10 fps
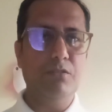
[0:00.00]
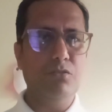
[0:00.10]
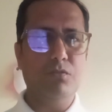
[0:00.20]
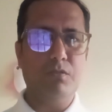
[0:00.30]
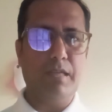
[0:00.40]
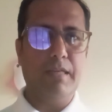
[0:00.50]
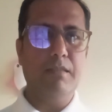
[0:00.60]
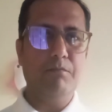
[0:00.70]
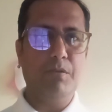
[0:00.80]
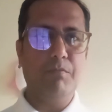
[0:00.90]
So
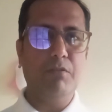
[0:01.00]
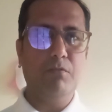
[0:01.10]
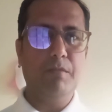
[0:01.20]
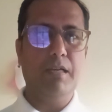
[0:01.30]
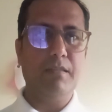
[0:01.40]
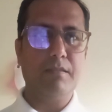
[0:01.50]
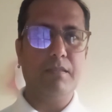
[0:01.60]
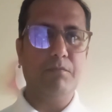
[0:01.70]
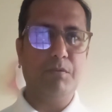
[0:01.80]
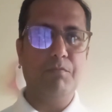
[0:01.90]
again, people will be
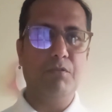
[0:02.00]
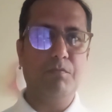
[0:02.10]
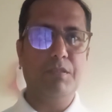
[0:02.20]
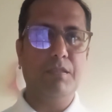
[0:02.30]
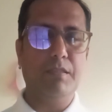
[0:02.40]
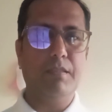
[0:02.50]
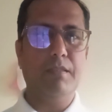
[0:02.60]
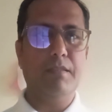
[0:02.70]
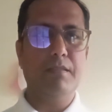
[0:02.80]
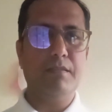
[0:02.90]
asking, people will be thinking
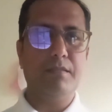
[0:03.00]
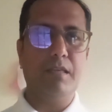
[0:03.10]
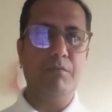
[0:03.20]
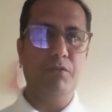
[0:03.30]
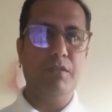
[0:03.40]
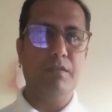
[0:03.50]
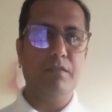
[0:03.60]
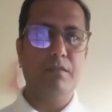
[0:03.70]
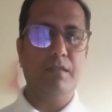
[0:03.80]
in the same way,